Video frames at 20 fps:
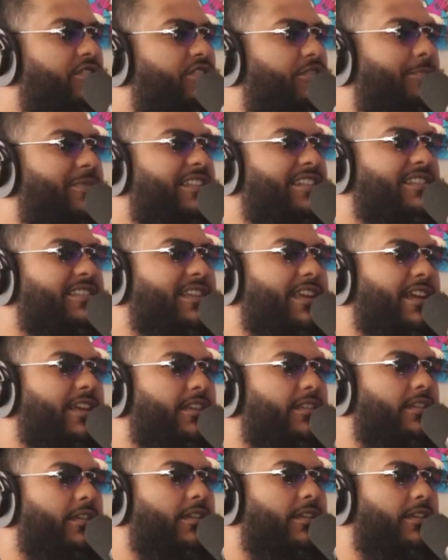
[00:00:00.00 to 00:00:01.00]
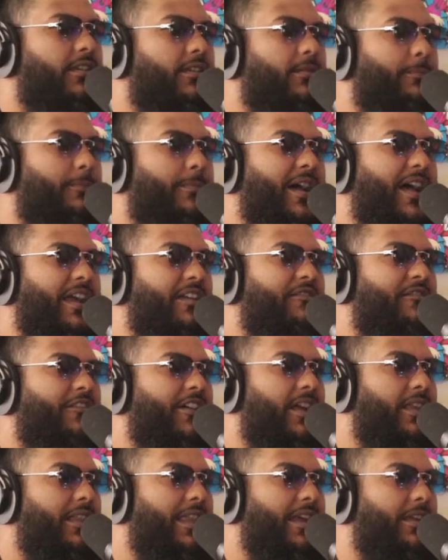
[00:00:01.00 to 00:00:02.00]
cool with you, but it's like uh, my
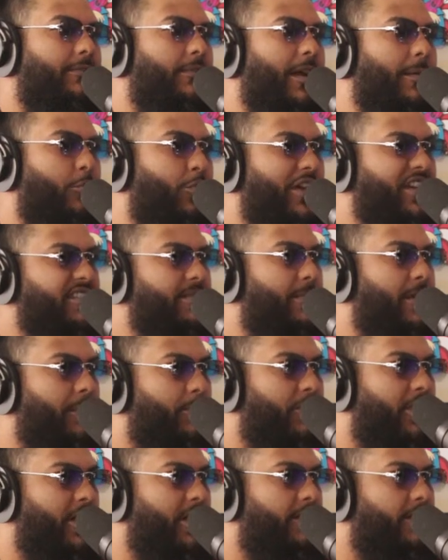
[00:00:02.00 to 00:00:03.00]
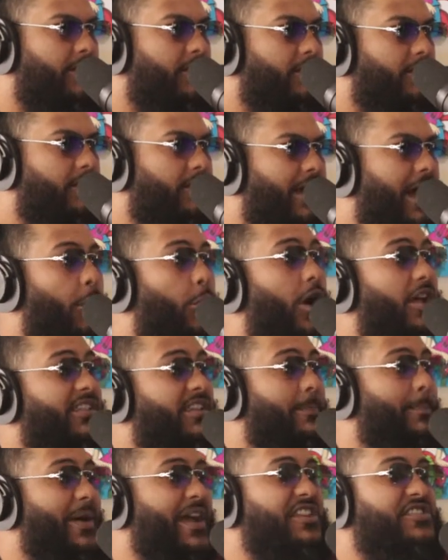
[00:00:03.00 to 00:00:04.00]
advice. Like, I'm wasting my breath. Yeah, like I want
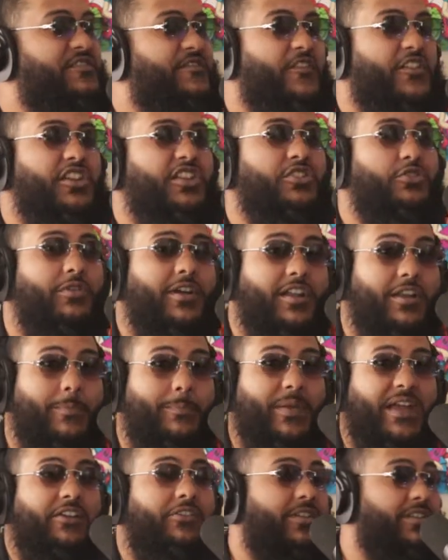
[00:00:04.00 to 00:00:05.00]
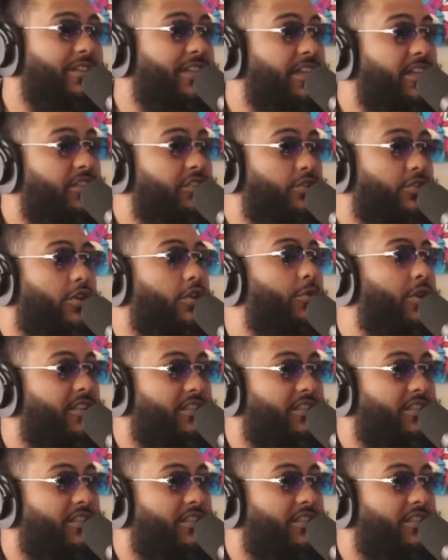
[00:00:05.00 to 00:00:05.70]
the, the best for you, you and apparently you